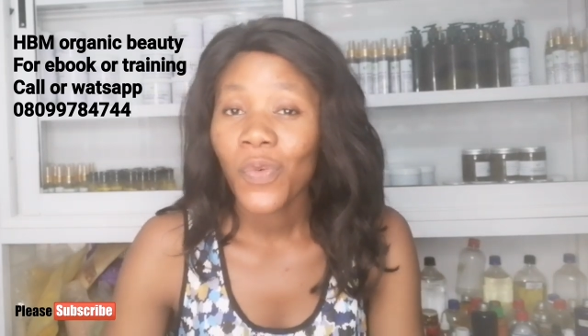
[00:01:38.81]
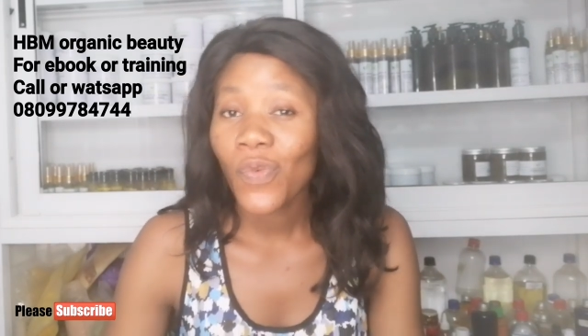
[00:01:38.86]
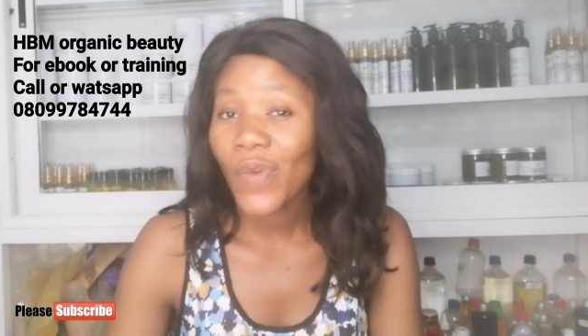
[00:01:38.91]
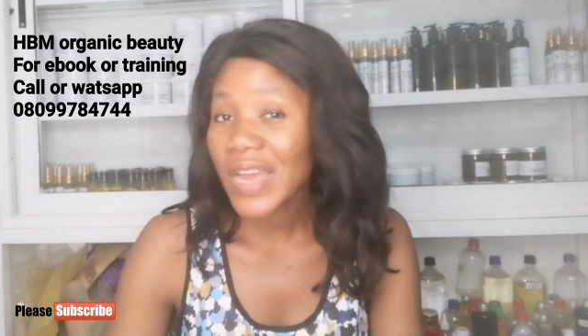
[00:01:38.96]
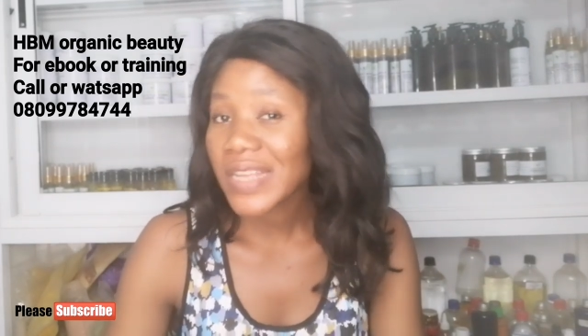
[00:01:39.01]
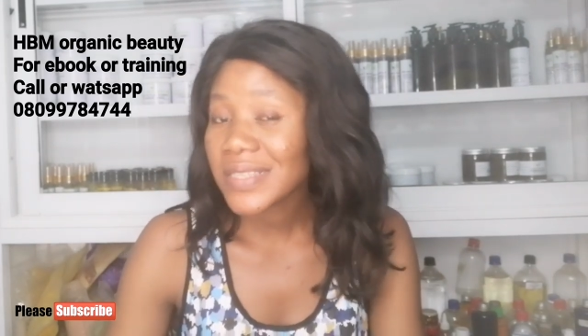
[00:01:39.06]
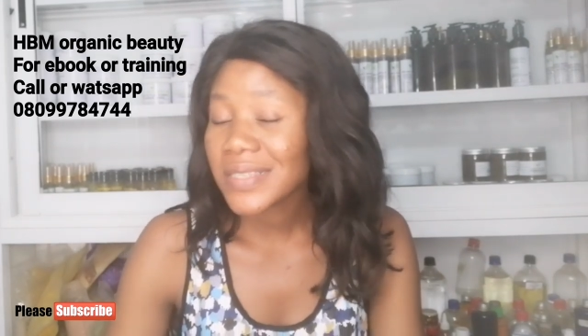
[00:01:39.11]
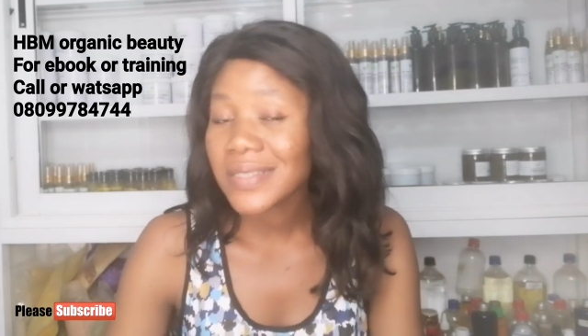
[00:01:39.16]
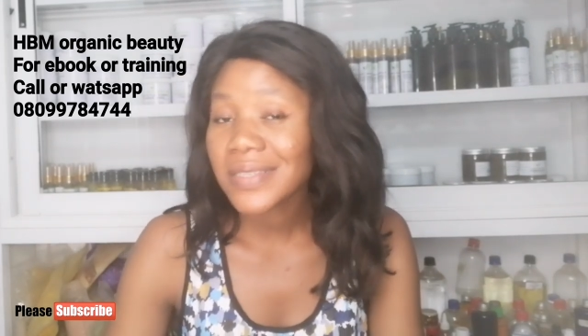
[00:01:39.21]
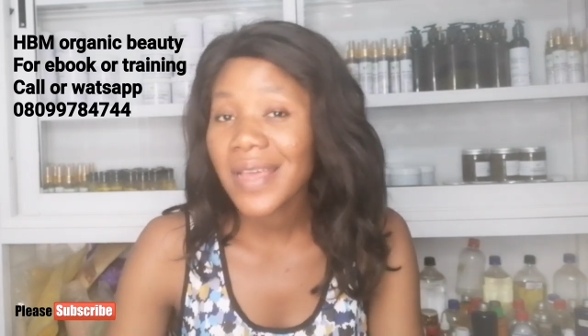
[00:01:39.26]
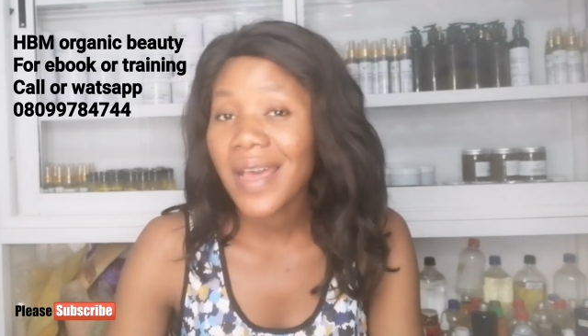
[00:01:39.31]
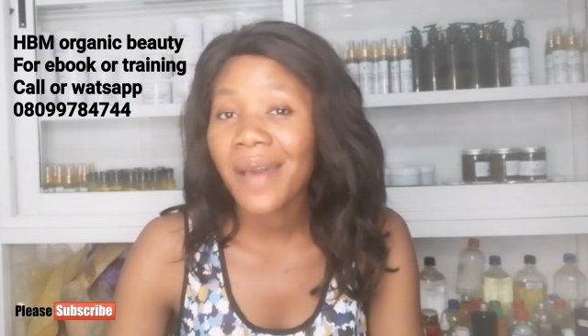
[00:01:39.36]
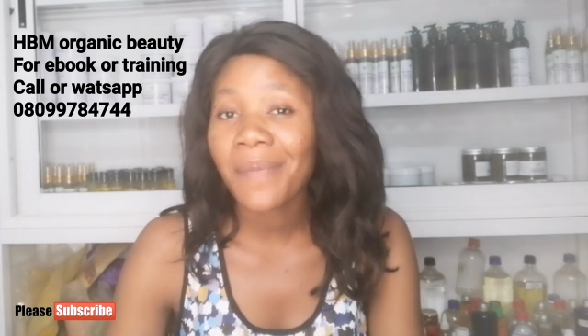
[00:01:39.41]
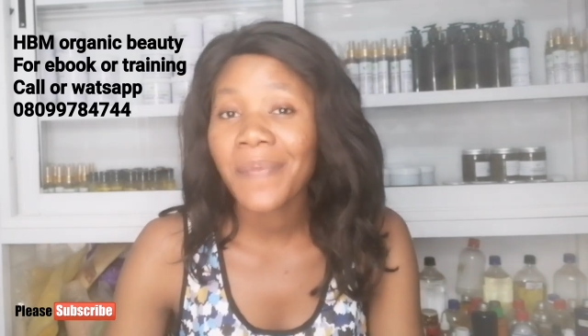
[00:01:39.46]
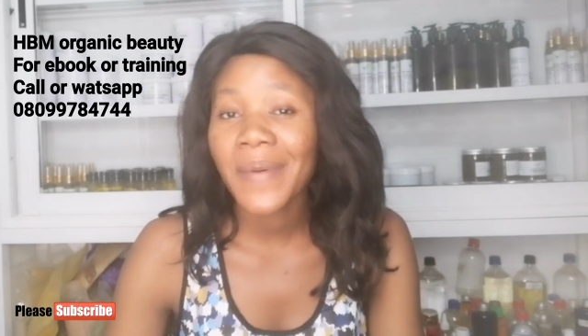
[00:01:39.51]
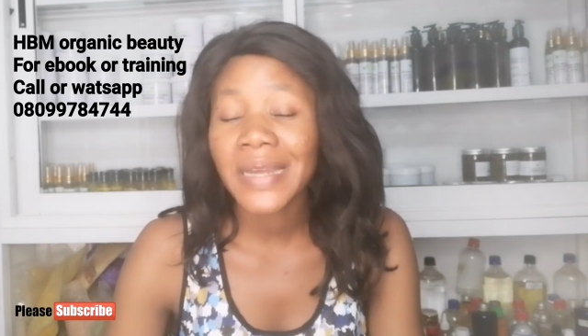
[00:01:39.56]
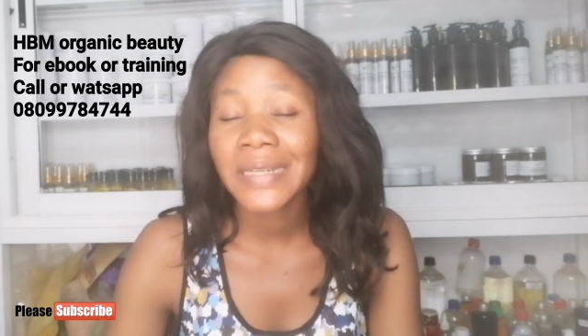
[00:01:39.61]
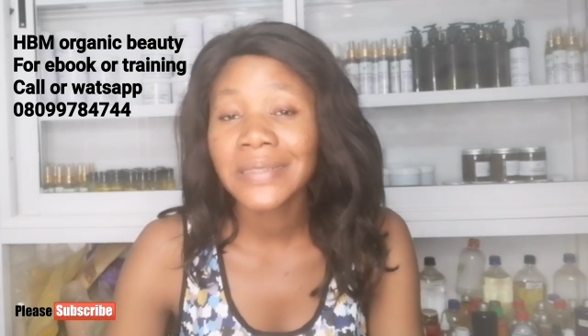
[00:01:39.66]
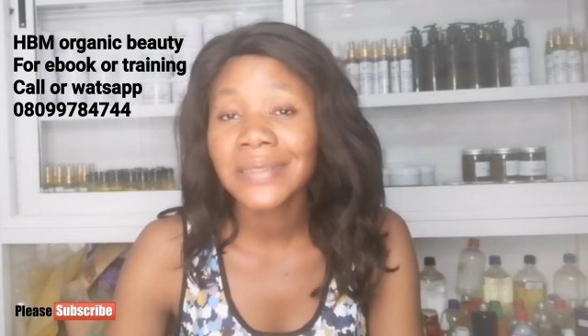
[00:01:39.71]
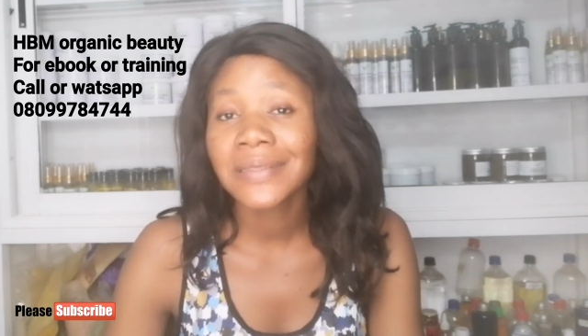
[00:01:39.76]

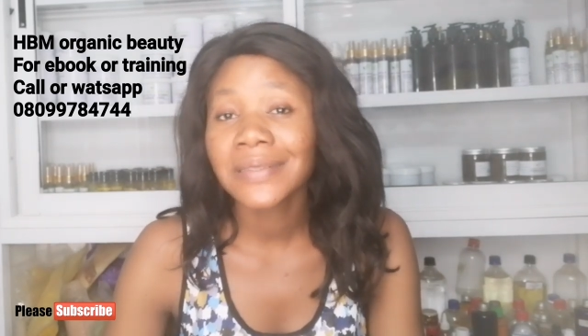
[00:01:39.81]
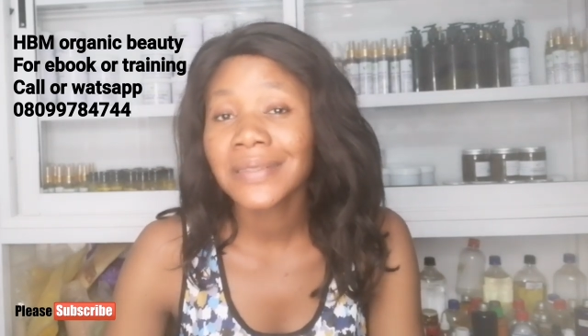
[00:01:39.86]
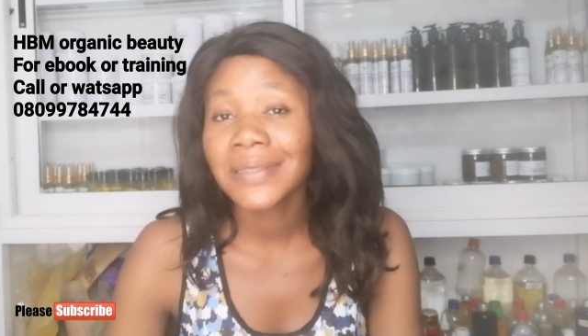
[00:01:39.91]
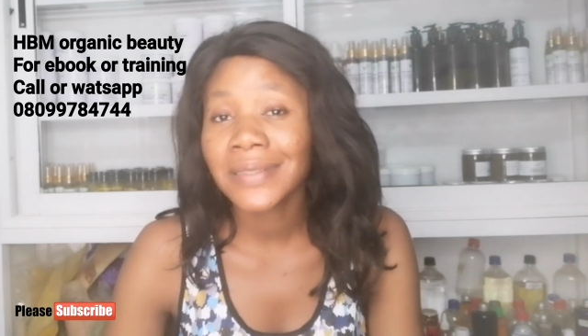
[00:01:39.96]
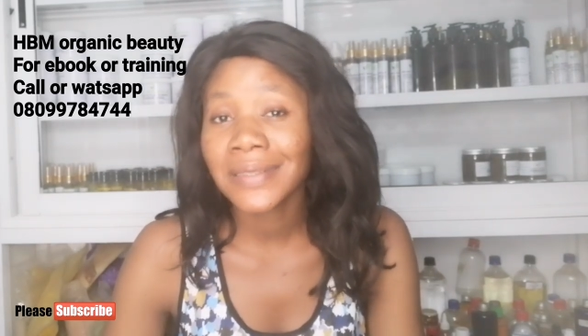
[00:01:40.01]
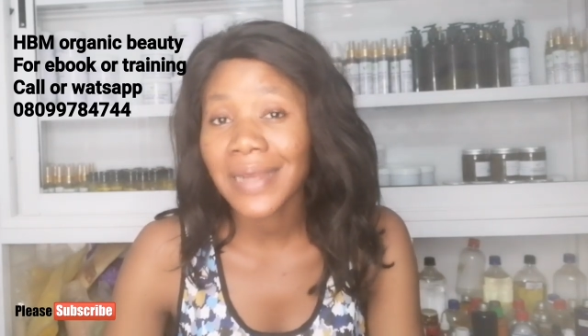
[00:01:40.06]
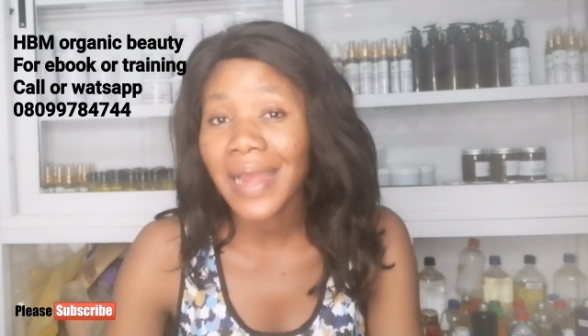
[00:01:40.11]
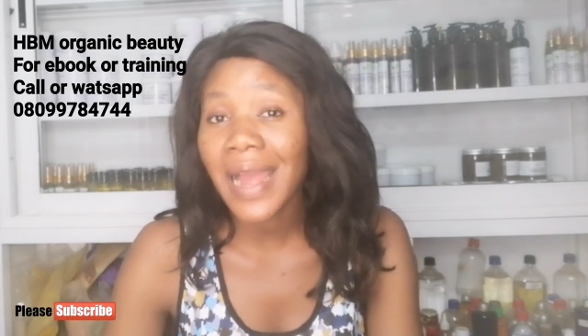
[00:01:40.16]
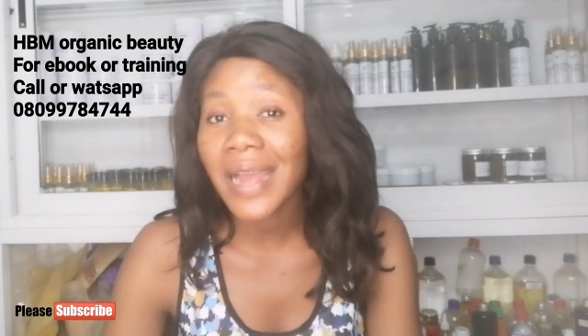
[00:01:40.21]
WhatsApp and